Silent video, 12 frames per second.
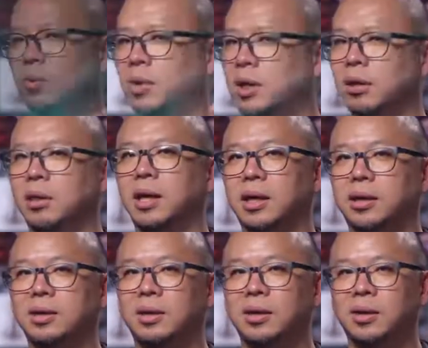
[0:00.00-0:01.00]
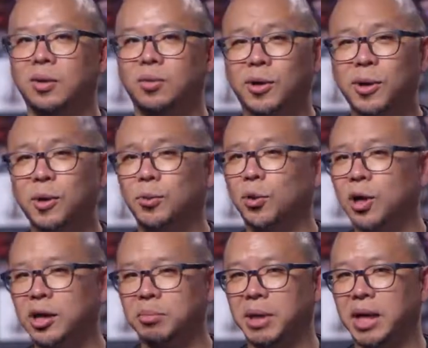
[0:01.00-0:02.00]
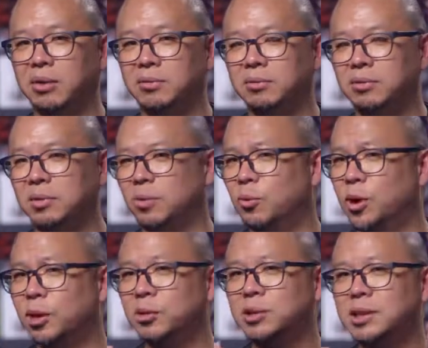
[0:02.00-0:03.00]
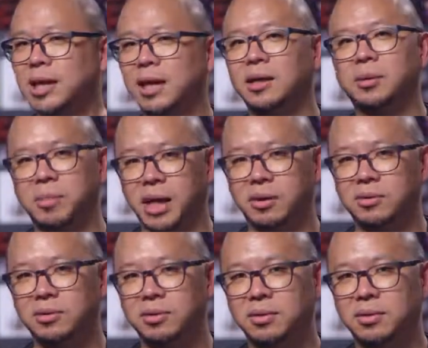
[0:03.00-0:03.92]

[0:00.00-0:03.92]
What do you think? What are you worried about? What are you excited about?